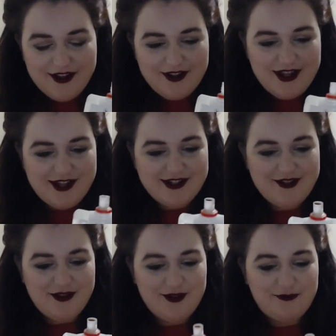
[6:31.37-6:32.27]
that is
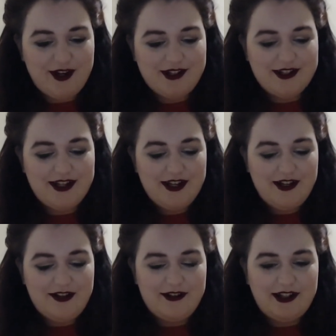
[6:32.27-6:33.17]
on the front.
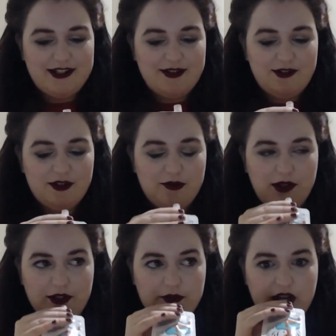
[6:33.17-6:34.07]
Okay, let's have a
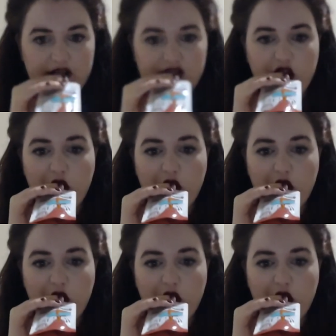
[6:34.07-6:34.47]
little taste.